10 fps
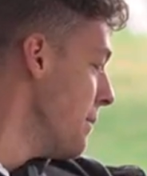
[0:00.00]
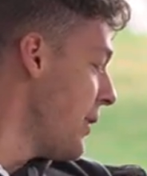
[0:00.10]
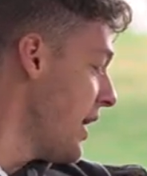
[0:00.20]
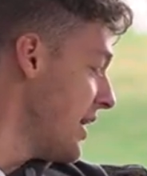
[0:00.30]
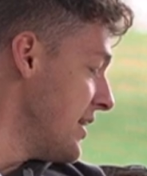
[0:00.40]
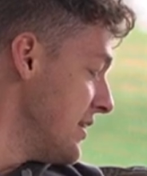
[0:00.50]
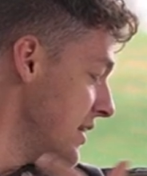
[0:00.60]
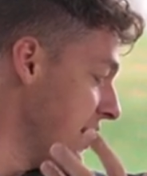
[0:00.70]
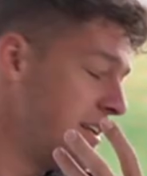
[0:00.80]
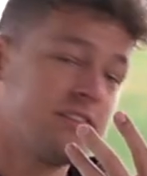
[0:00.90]
But
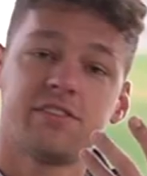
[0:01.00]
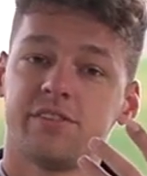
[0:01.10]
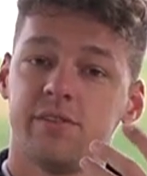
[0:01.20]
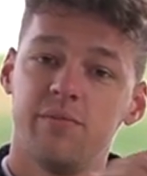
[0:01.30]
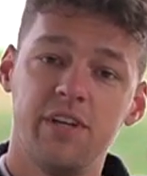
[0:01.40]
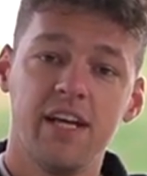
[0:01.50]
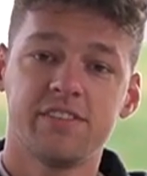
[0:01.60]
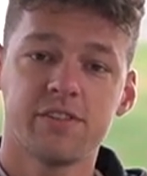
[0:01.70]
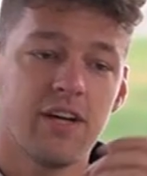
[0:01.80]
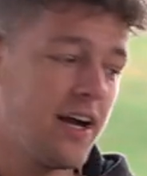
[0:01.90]
it's
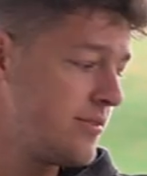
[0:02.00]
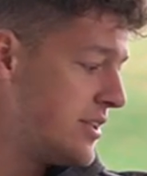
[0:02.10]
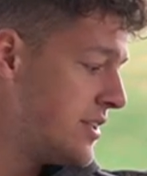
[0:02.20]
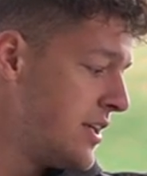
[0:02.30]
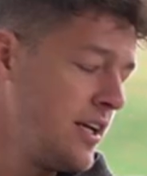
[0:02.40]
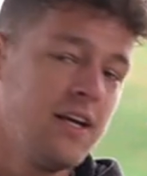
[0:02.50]
Vanessa Gravett.